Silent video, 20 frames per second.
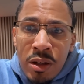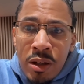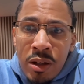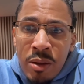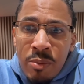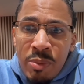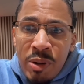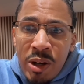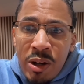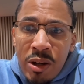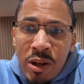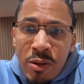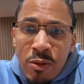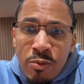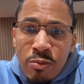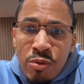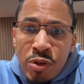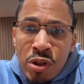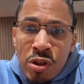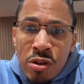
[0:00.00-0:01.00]
A battle
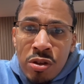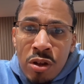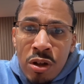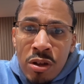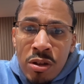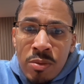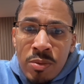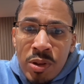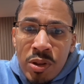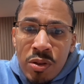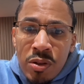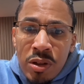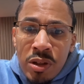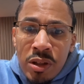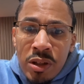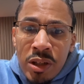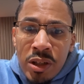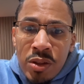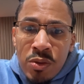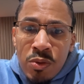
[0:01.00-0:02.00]
I'll start to be
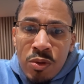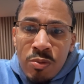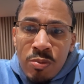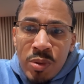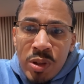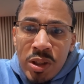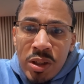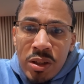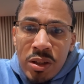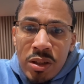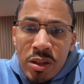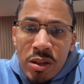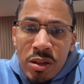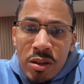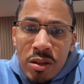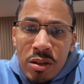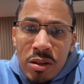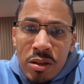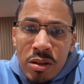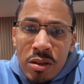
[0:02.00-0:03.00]
doing next would be,
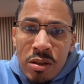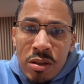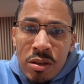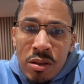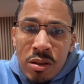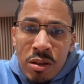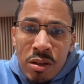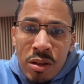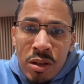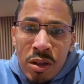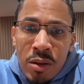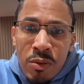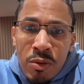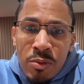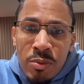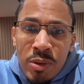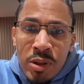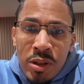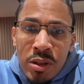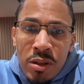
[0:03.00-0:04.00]
yeah, it
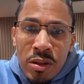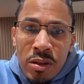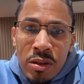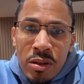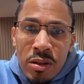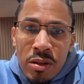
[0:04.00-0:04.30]
would be